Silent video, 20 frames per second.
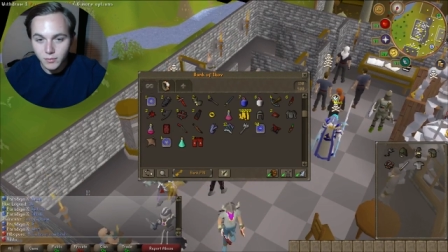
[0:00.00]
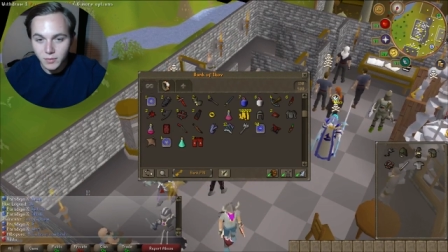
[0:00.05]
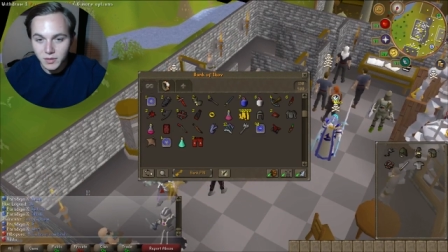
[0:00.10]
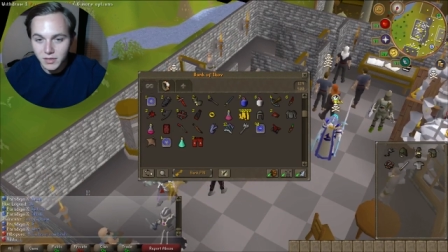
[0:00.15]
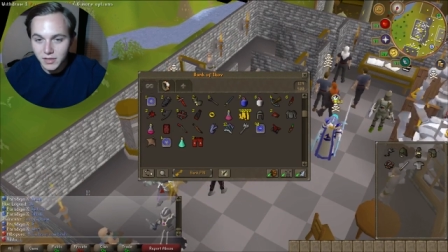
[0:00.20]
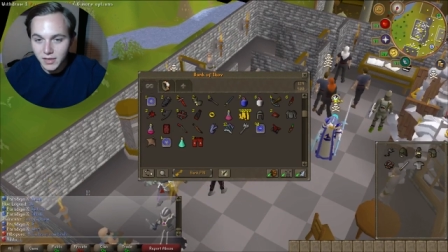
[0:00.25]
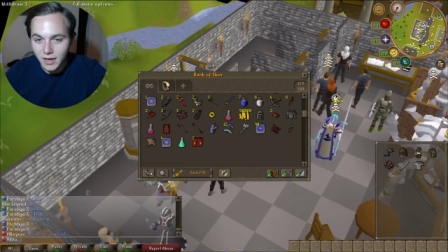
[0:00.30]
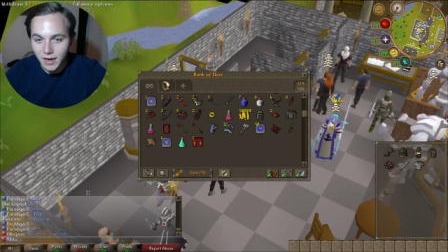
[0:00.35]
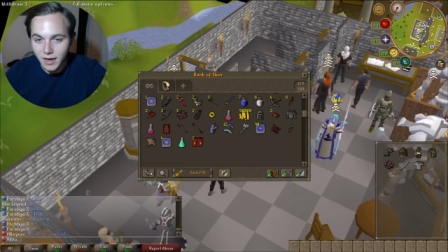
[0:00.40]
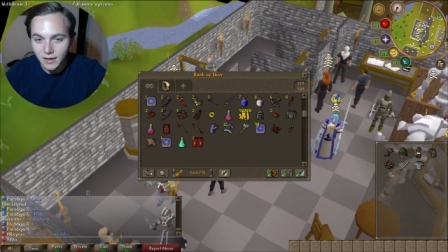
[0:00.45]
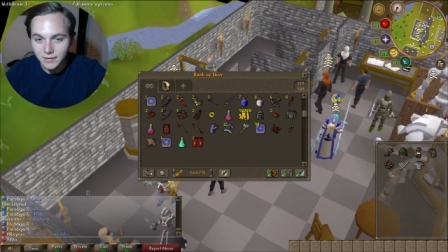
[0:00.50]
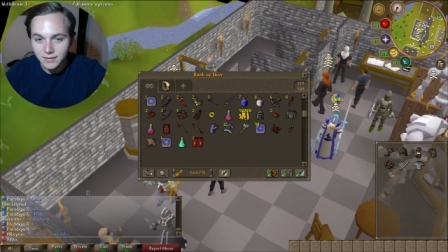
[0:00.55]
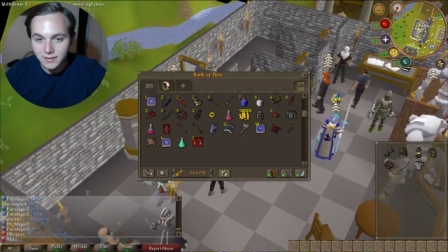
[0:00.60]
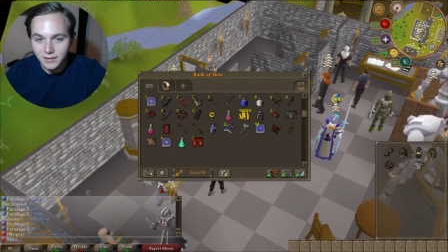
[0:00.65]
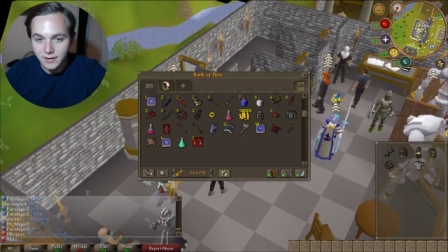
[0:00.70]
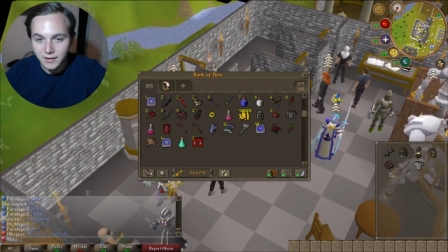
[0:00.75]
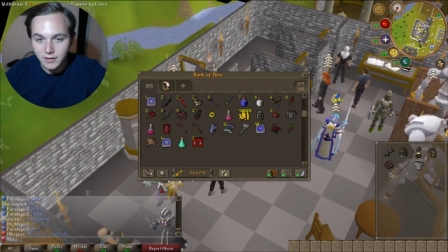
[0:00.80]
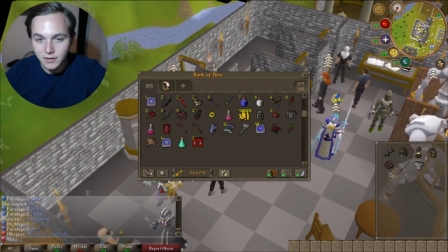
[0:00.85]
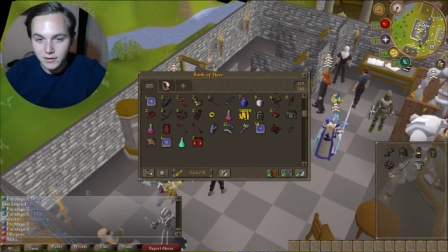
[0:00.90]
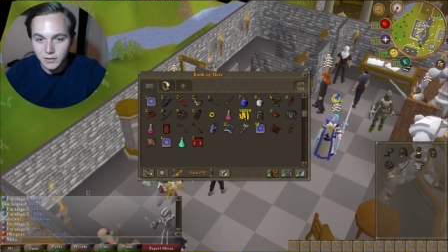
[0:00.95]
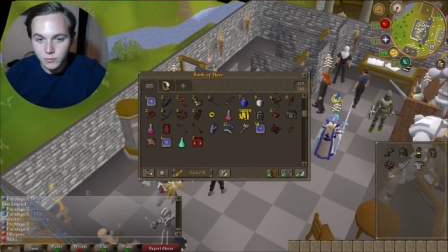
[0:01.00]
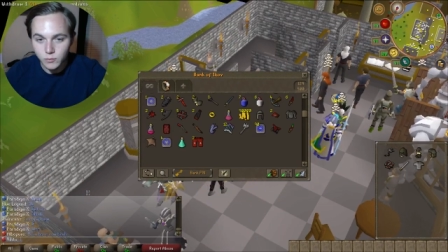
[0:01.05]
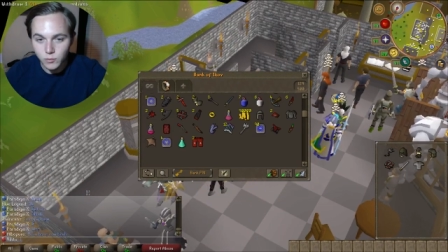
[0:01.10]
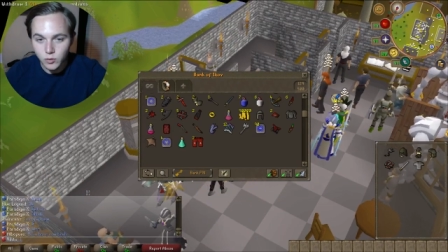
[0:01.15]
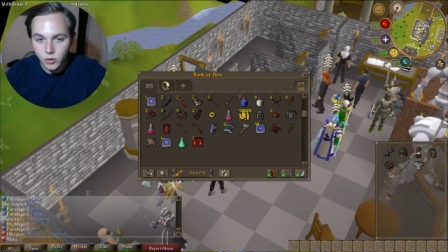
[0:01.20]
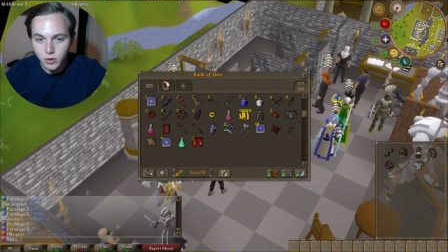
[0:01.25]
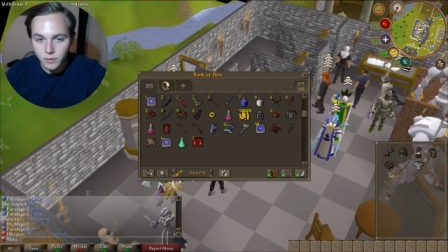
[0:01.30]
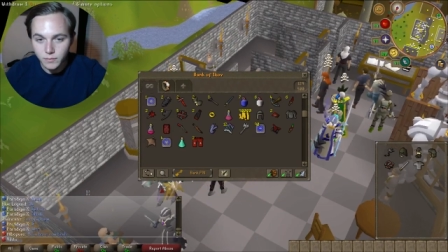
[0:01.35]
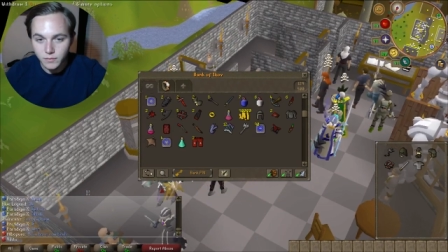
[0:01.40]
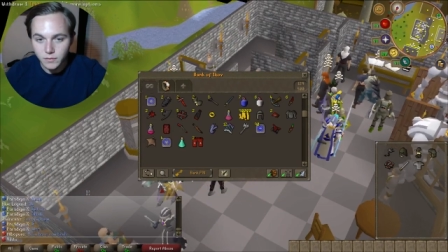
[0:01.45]
PKing to get a little
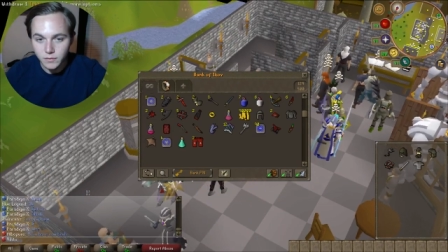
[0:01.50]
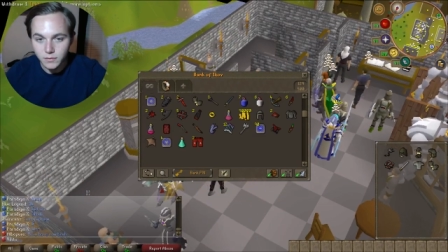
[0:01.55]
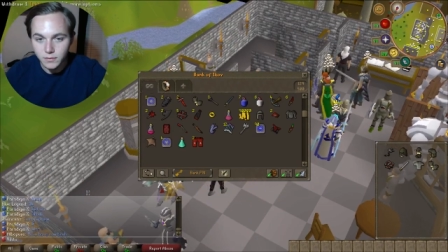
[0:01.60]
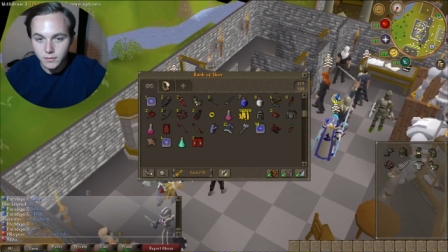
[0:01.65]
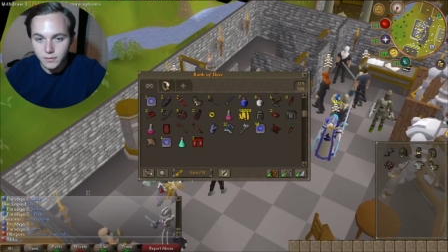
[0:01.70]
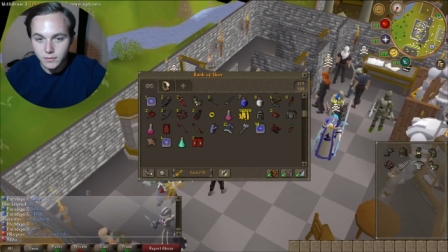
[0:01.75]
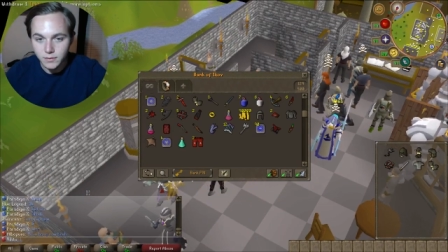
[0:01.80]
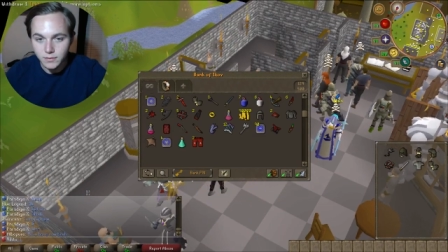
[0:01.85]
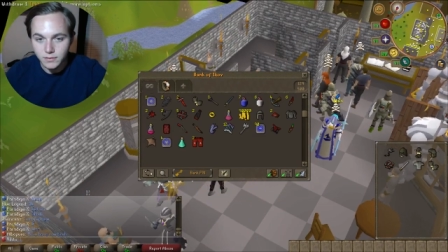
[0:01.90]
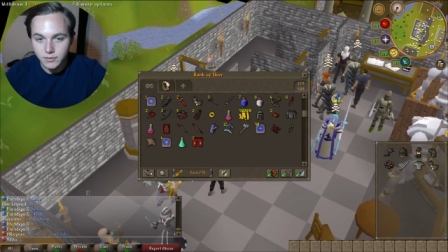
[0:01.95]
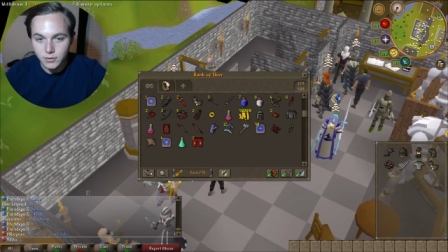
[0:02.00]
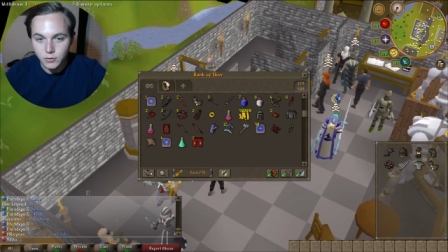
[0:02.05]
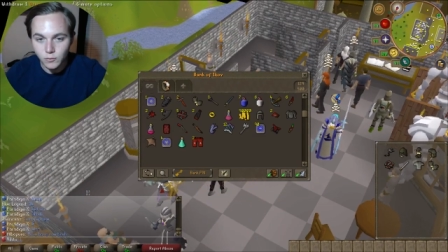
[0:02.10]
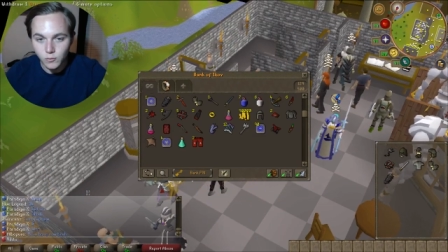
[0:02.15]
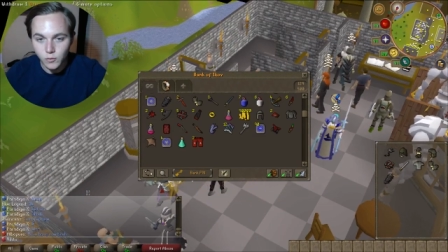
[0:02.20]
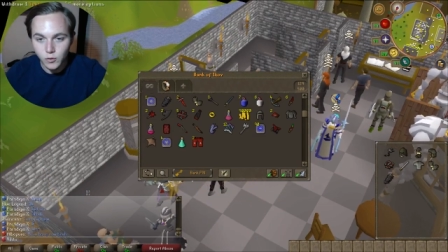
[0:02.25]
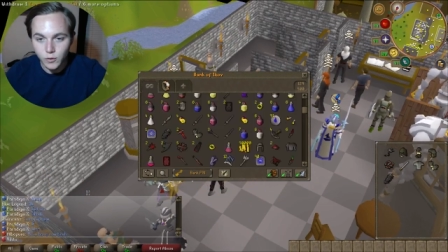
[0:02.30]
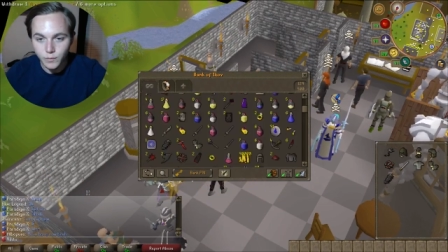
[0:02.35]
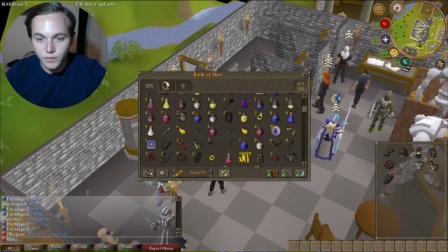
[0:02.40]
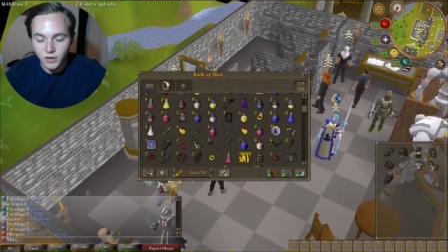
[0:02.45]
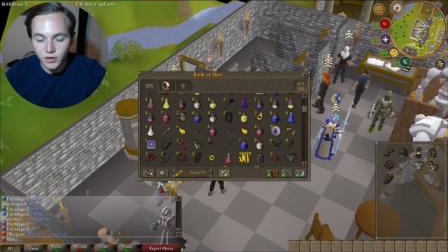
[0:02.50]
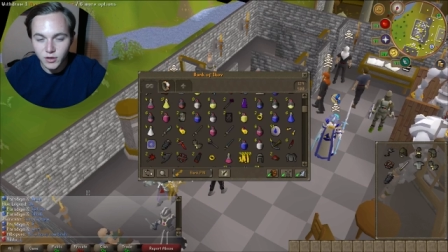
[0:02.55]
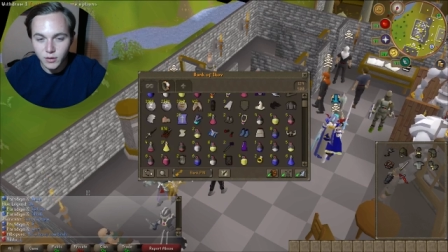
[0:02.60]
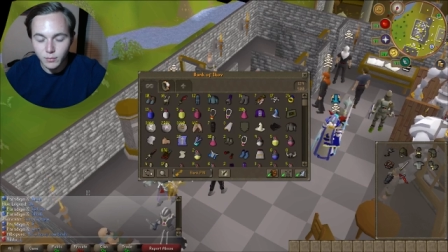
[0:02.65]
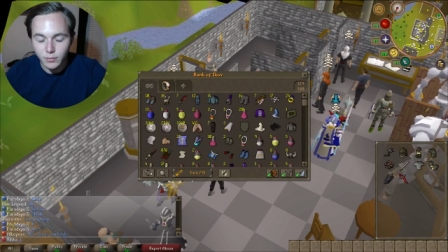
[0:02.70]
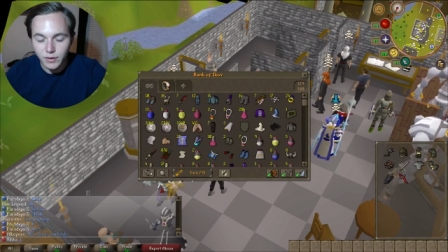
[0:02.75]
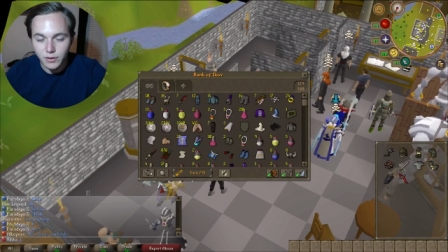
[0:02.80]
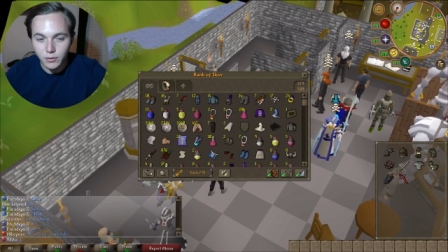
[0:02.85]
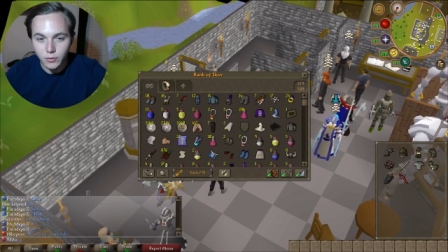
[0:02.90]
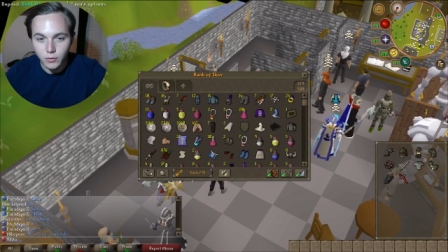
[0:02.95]
warmed, a little warmed on our
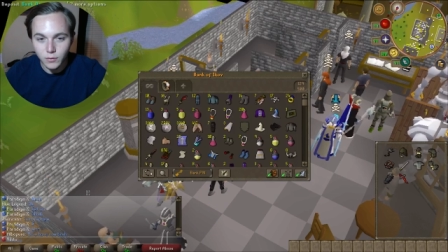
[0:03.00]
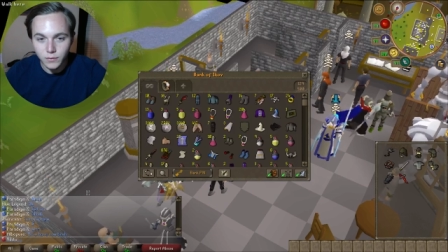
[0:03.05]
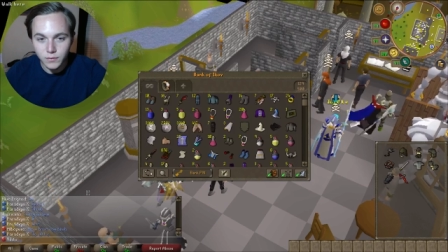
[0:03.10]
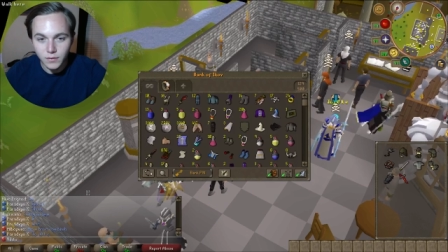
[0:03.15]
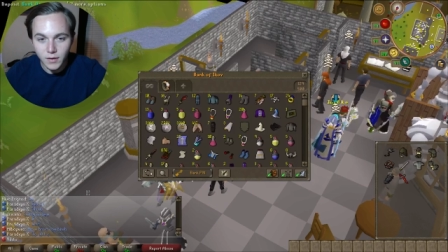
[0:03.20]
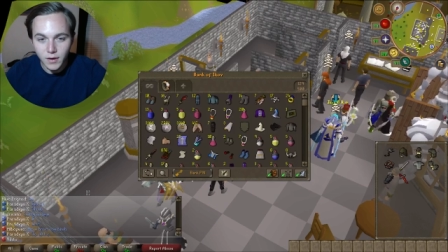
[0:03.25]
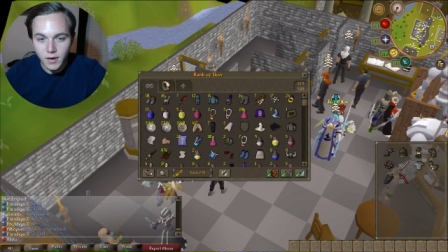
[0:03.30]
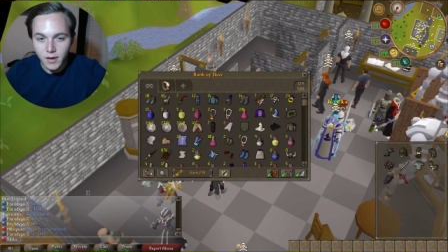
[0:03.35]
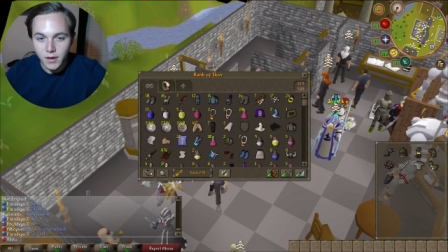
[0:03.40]
beeholes,